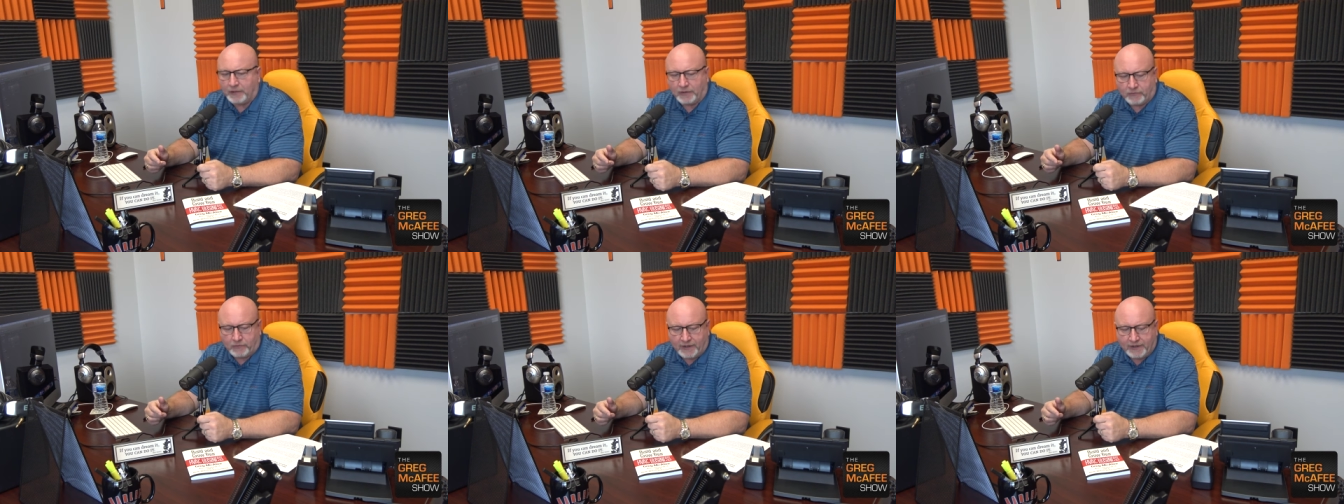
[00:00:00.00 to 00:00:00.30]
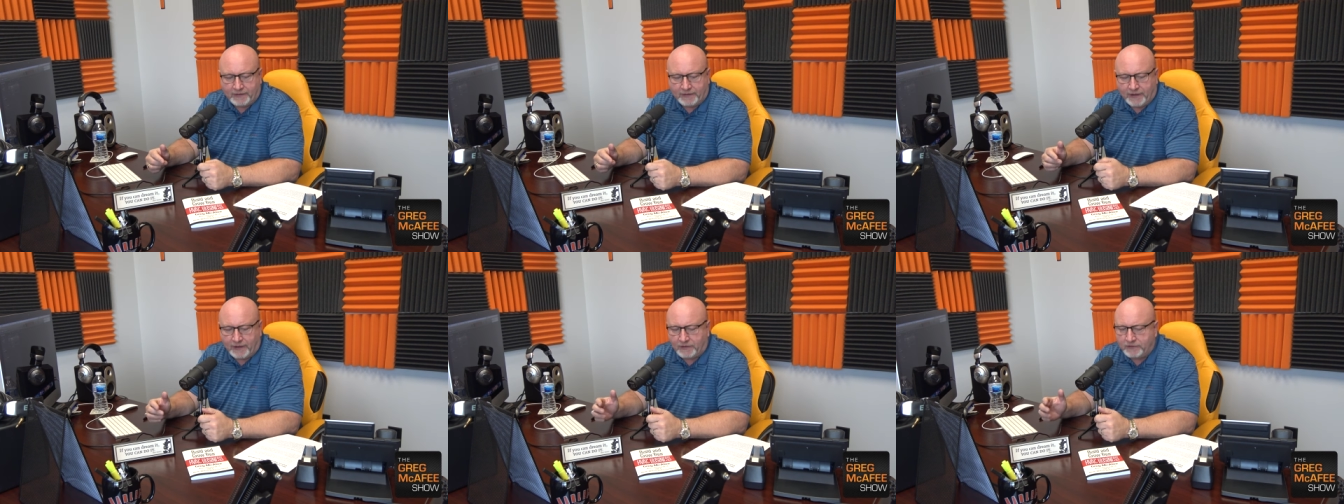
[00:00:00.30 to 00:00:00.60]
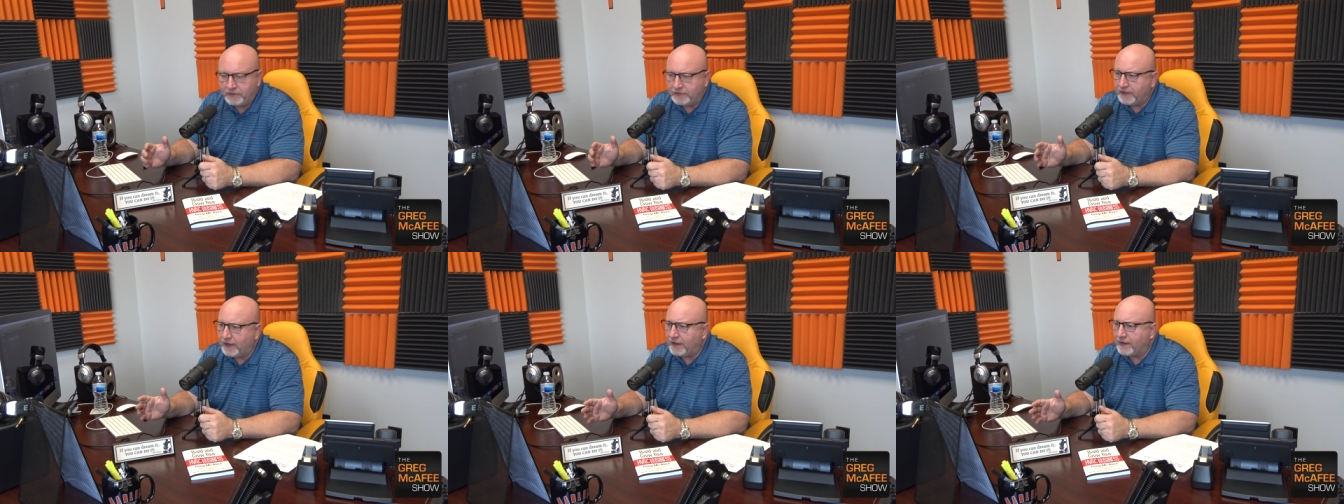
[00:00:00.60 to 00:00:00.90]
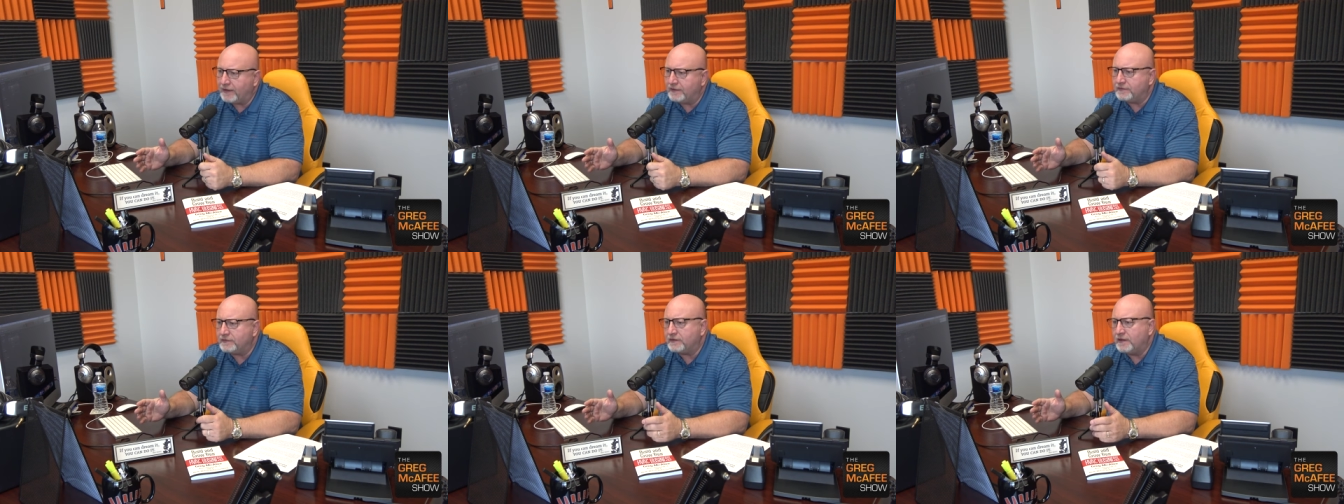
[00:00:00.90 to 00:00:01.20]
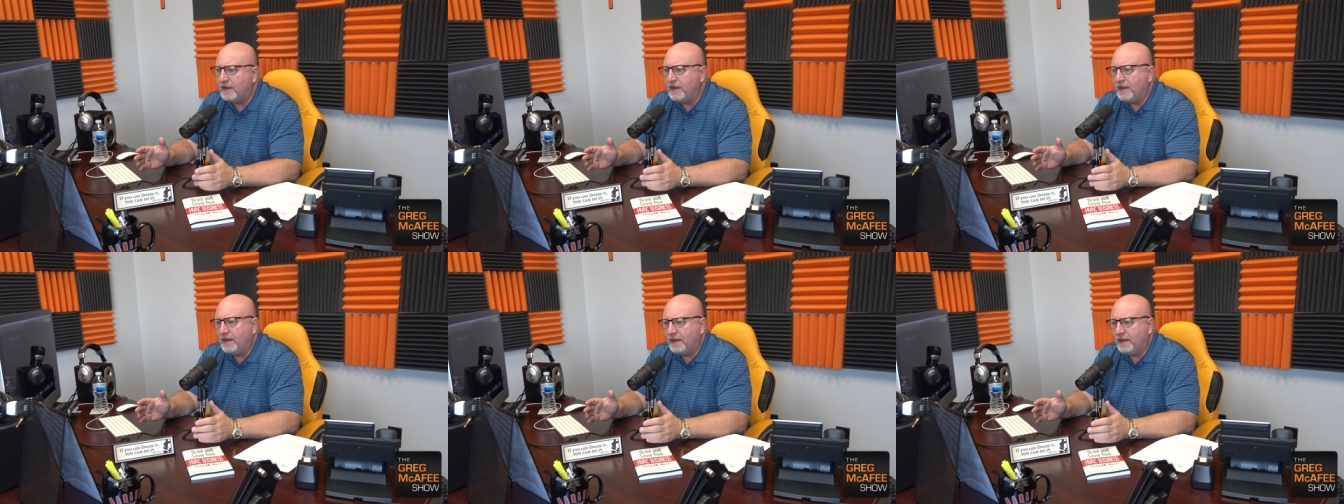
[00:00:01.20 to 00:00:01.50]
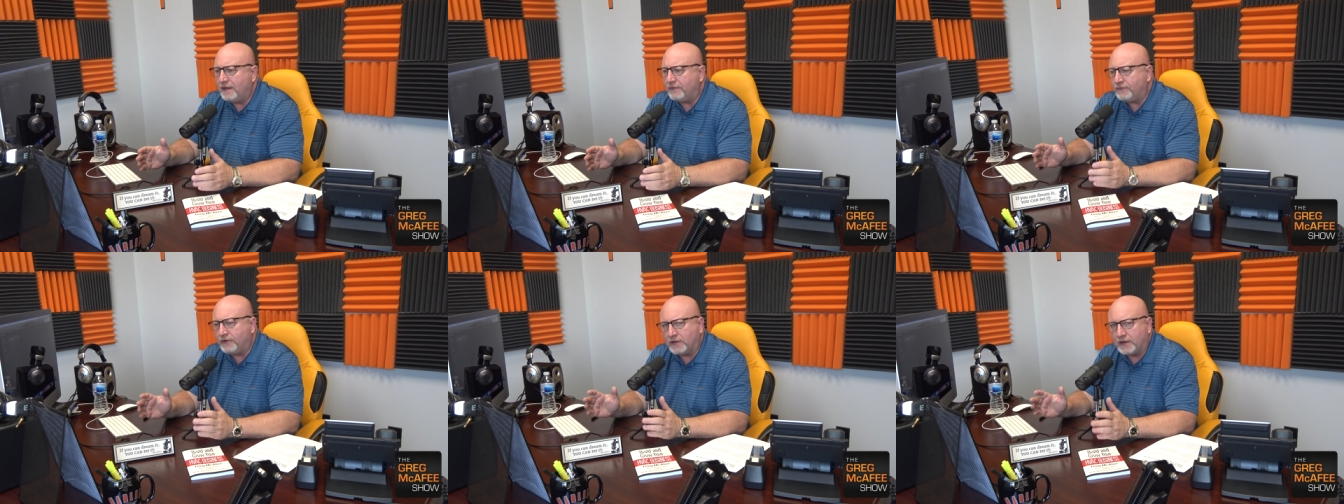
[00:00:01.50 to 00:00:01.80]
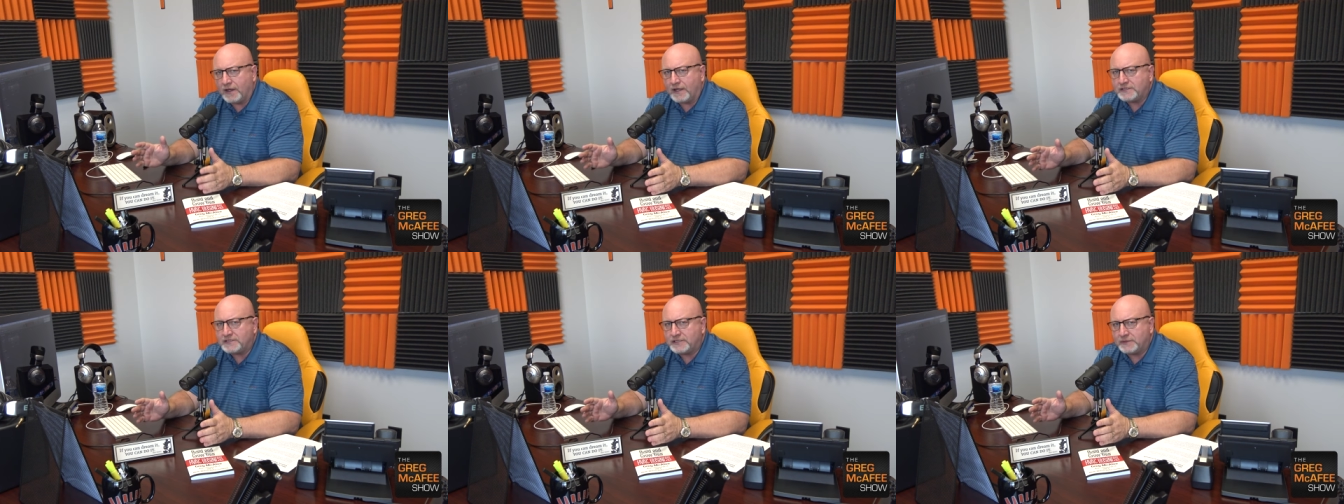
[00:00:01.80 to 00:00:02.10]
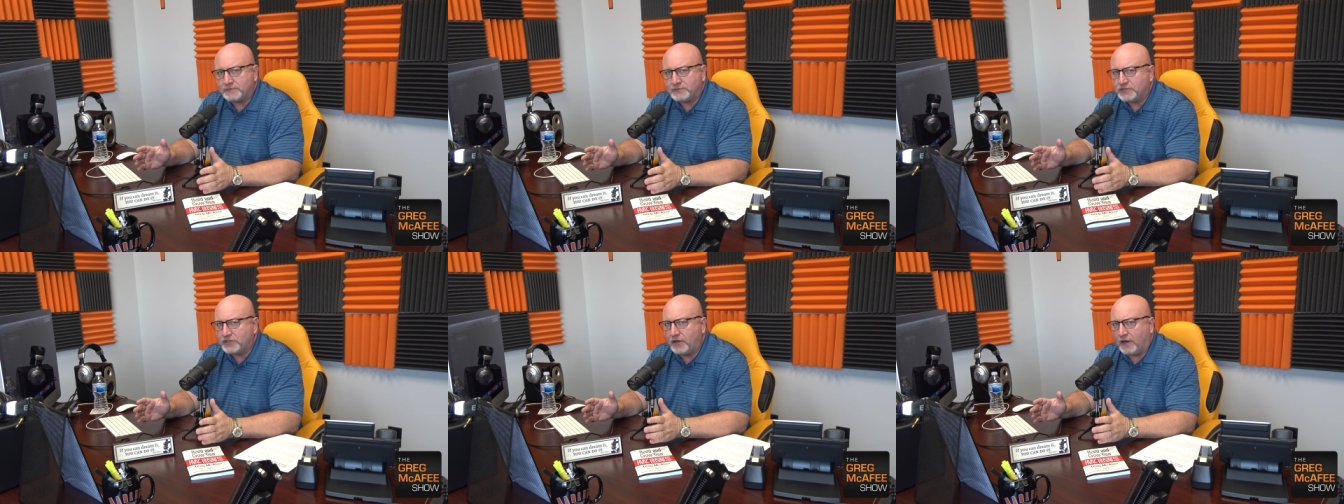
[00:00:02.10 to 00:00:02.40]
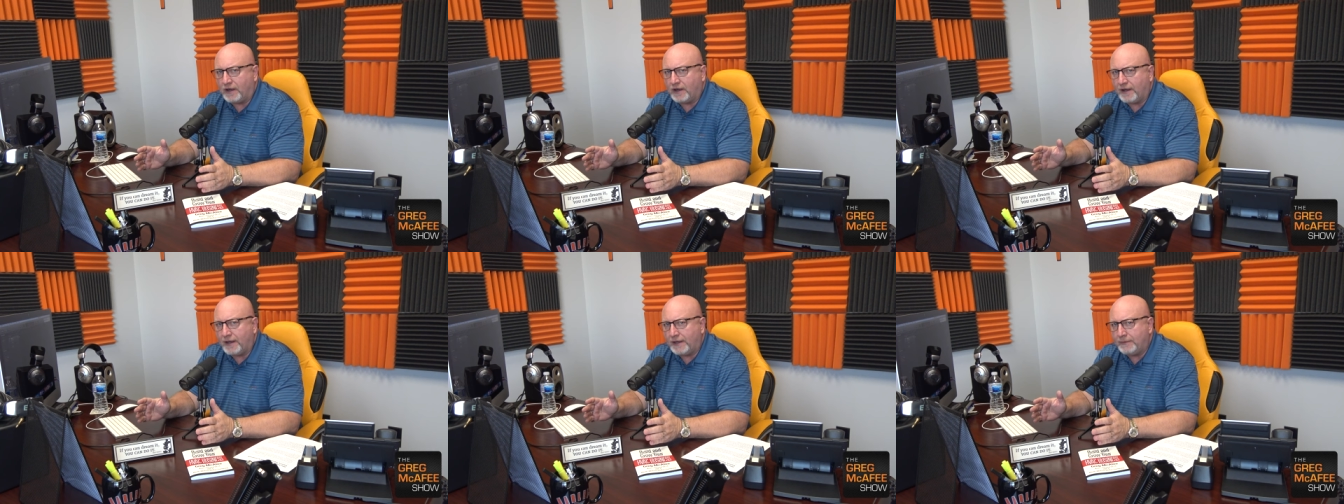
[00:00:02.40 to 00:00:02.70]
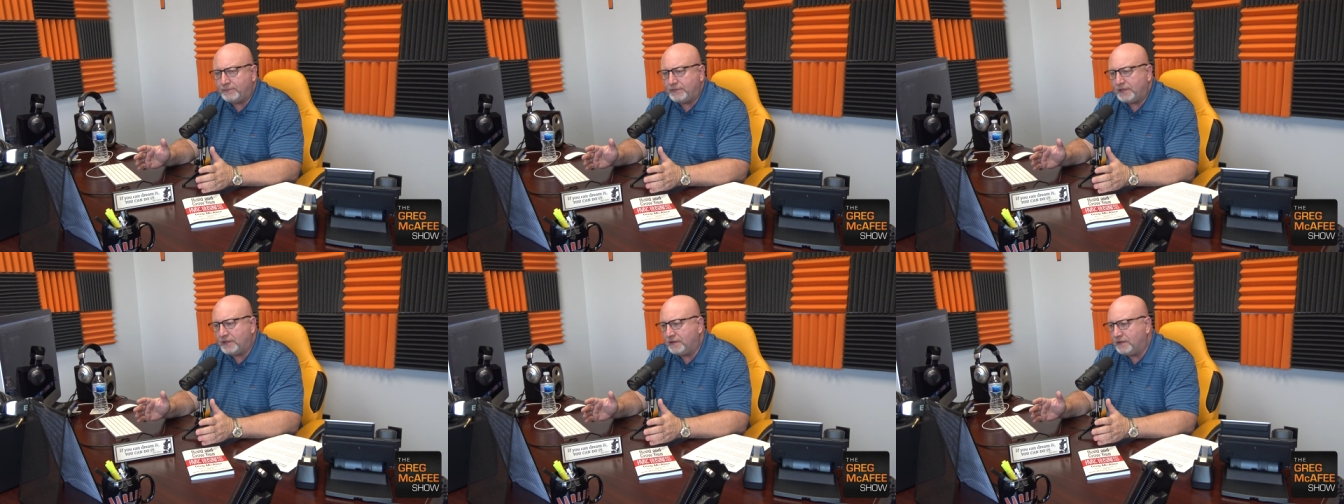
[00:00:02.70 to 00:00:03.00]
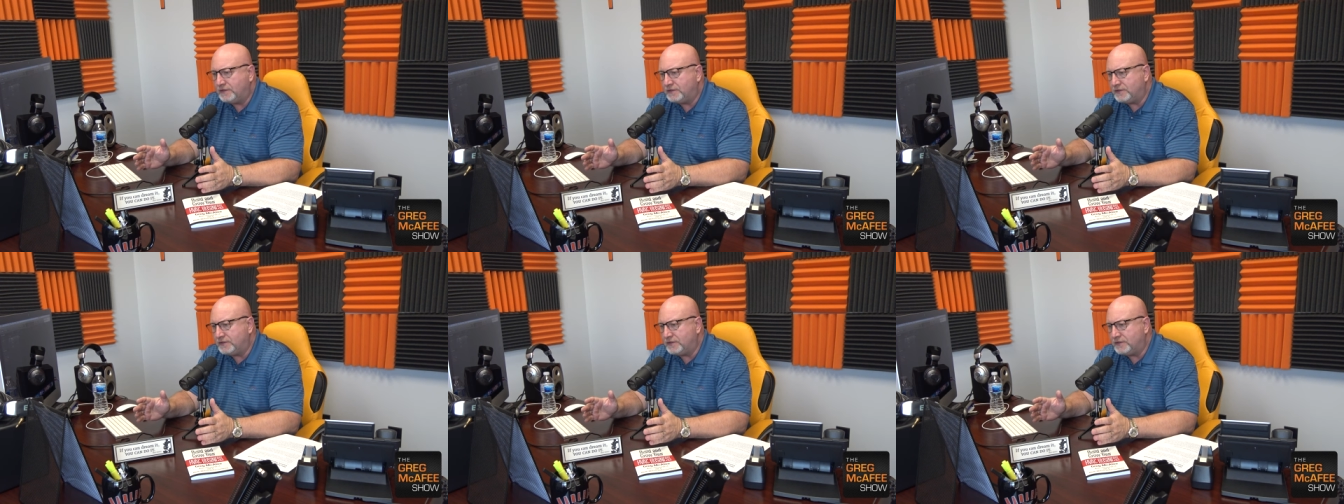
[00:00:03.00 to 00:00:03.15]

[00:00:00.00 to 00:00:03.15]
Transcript: But right now, you guys, if you're not subscribed